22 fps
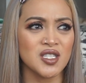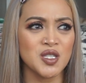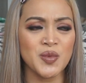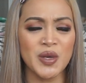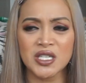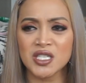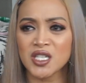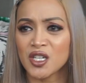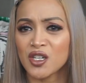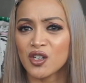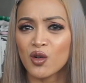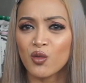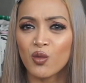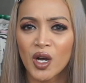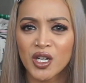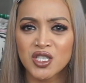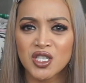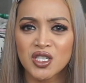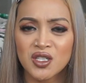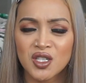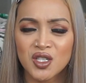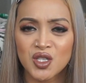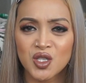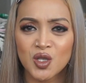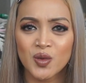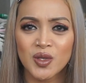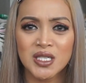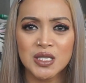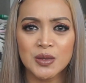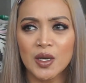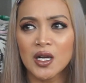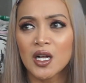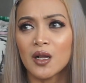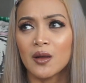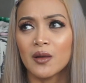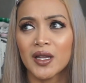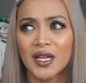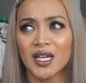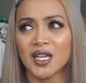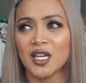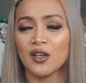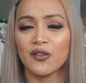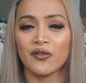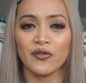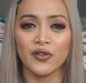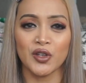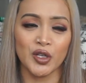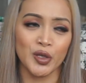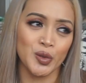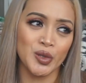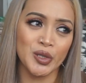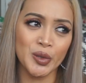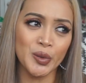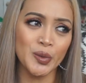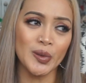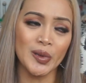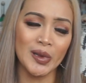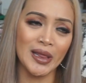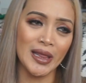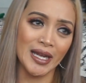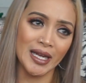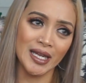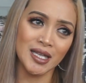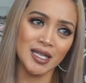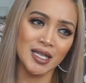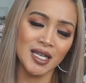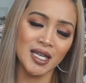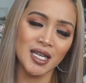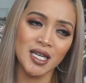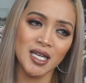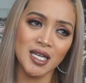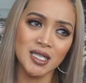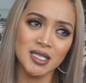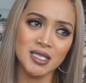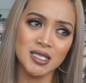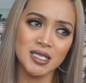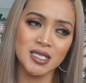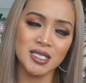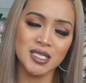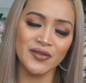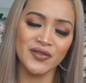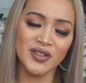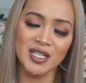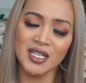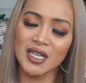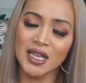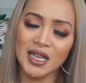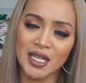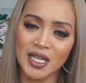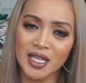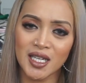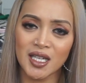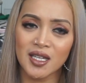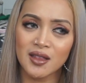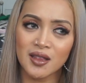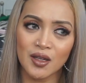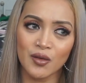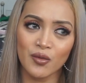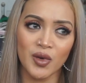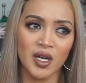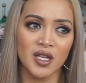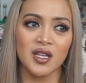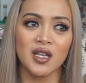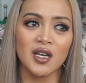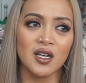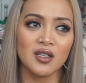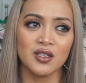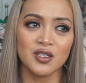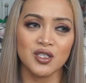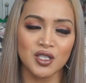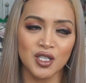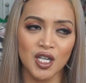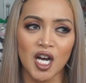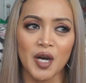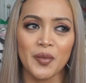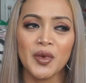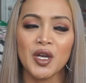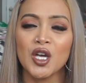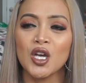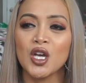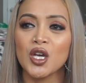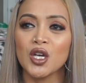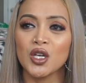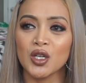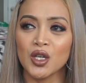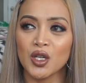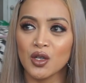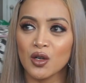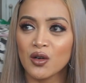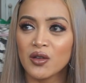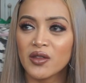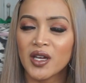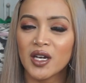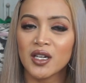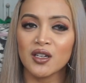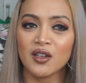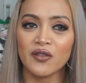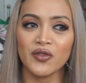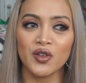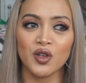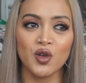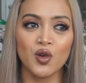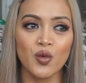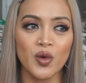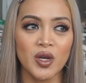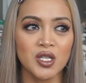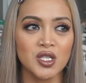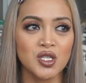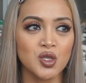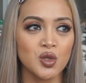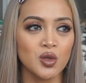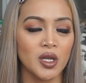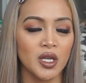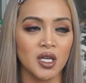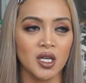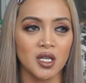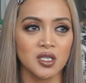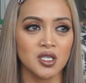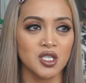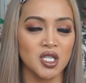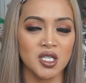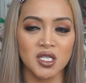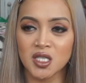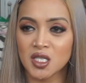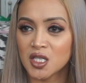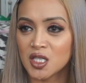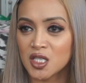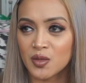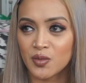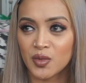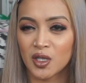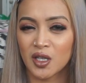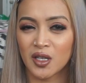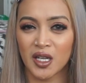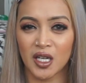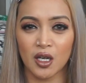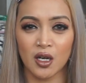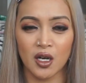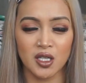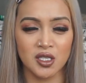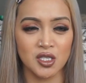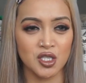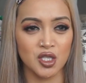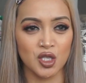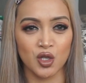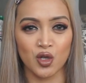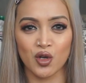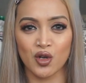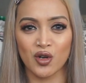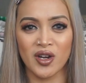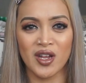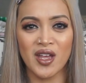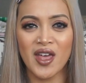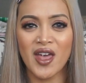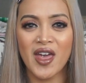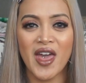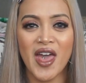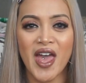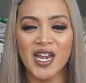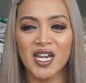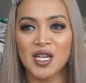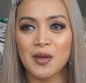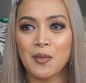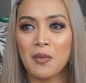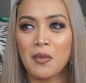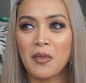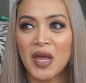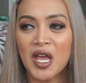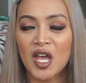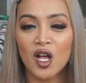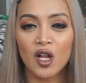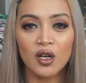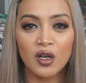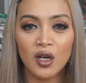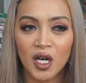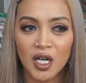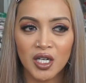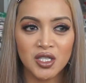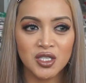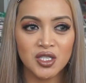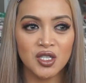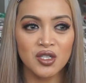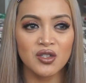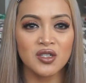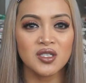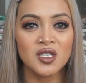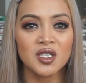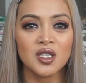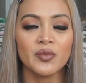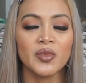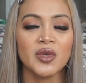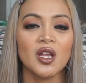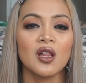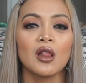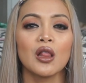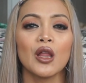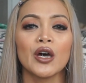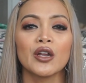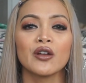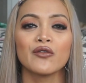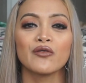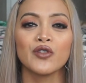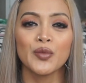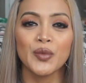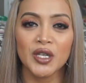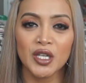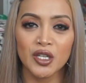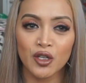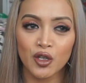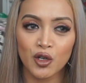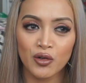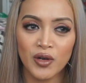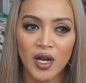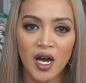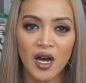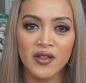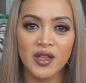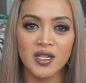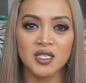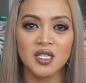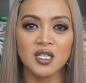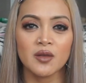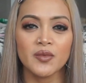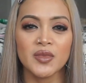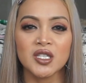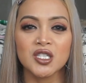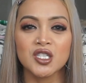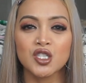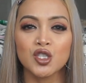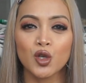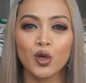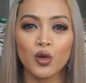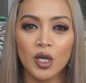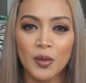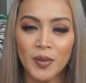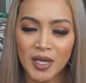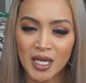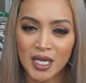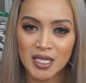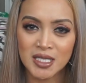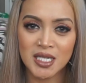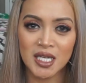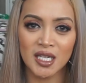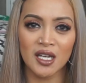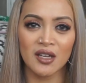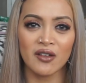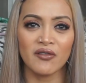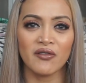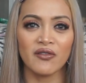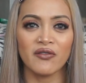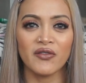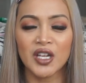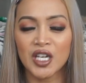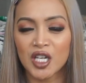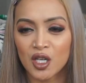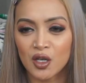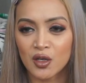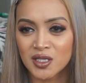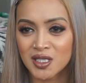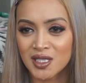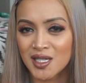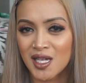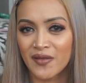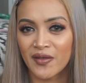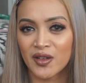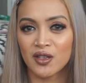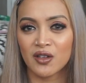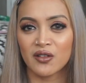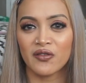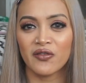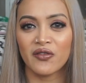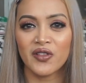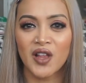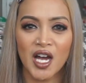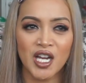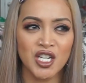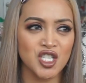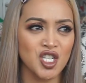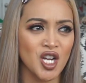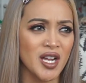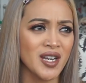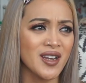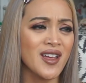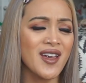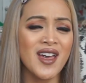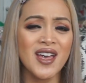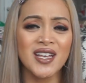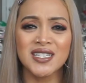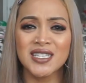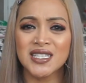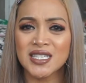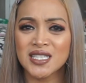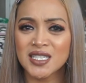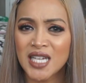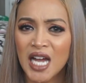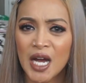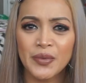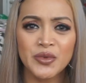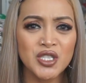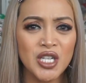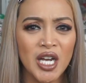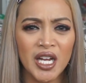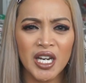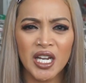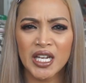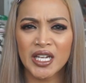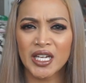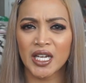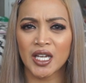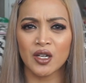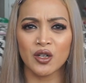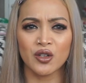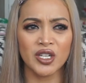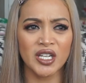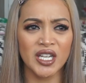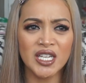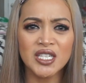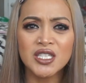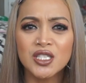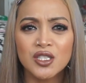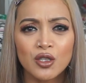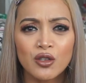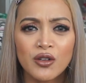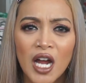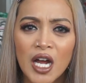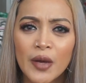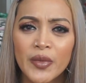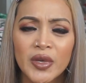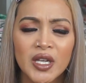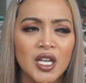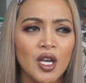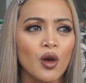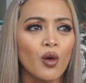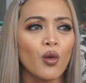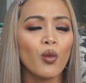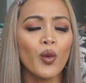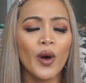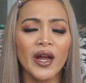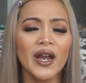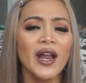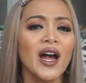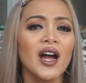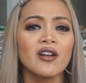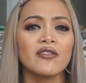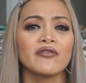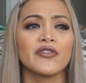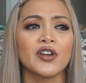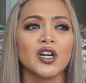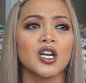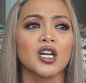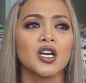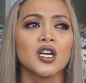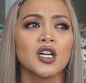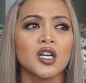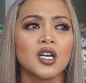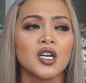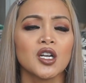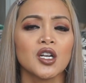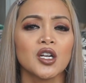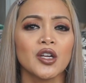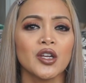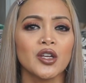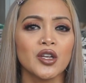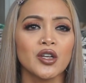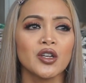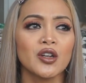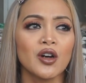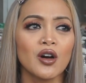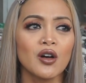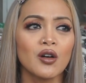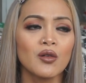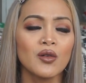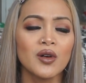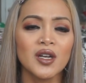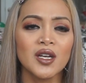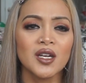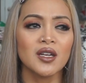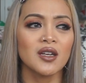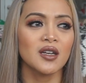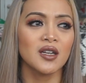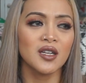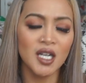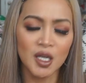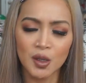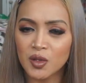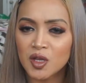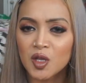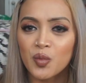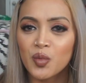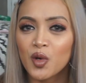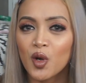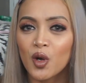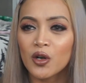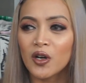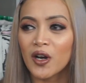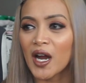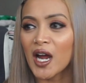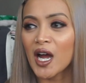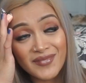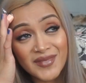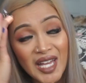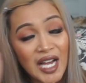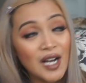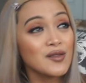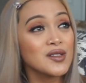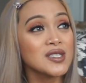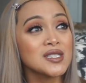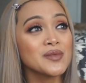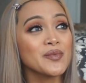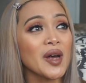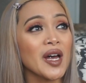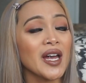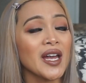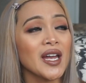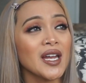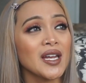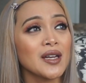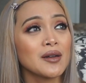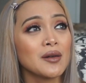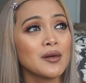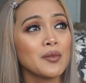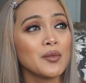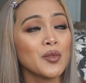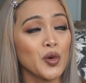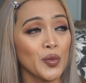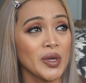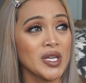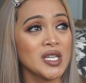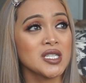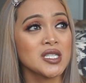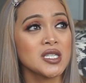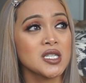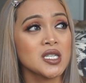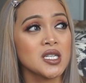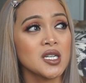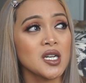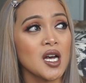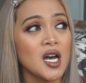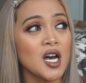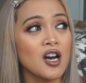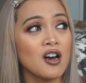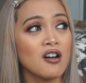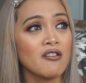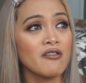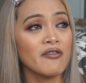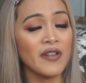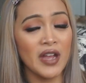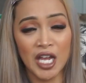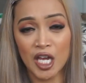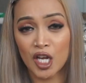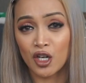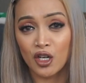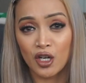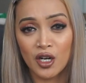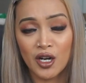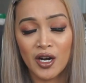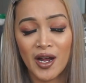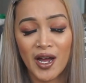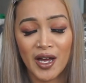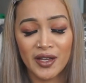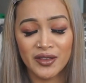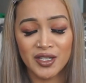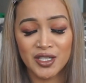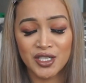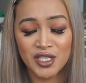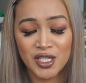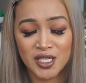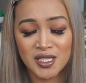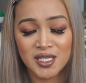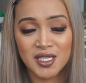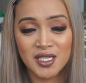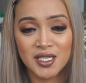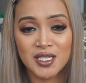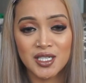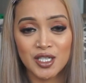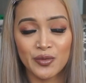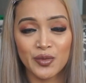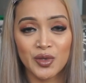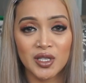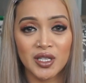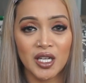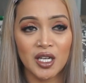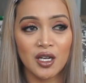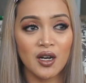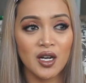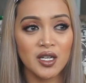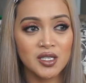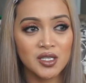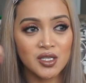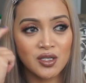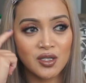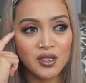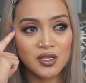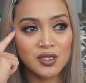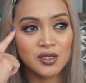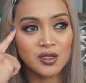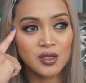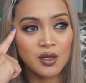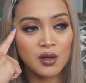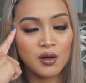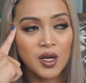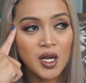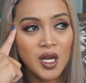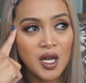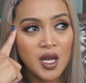spectator watching the show as well. Like, if you didn't like it, then why the hell did you come? You know that if you're going to like a Justin Timberlake concert or any male concert, there's going to be a lot of women in the crowd that's going to be screaming and taking videos and having their flash on, Snapchatting it or Instagramming it or whatever, you know. Get with the program. That was my moment of anger at the Justin Timberlake concert. So